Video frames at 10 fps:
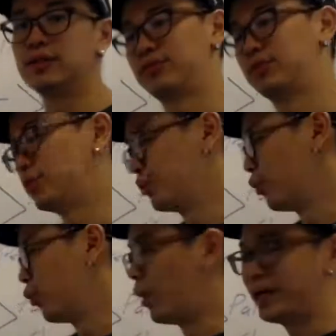So
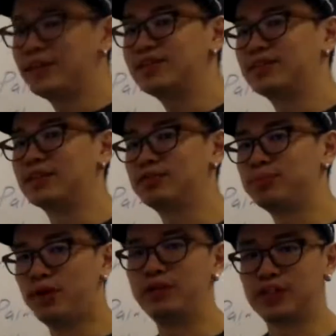what is that
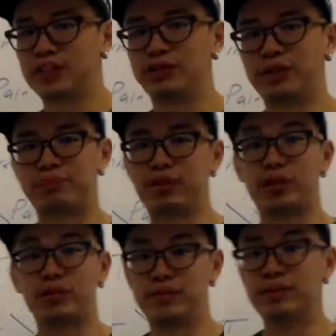small version of the
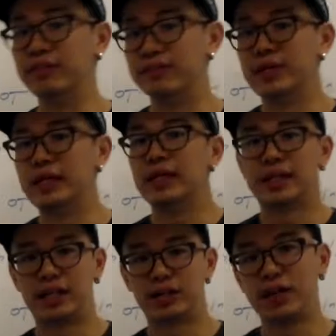product or service?
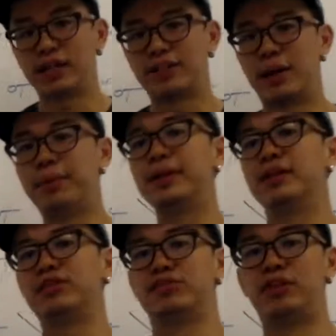Another great example
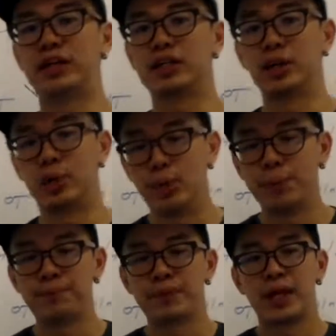is
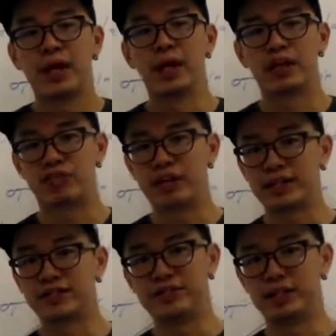Rungo. Craig,
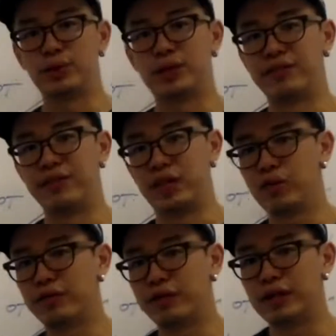the CEO here in
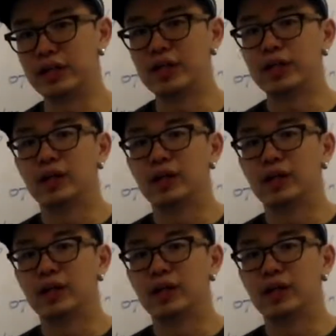Vancouver,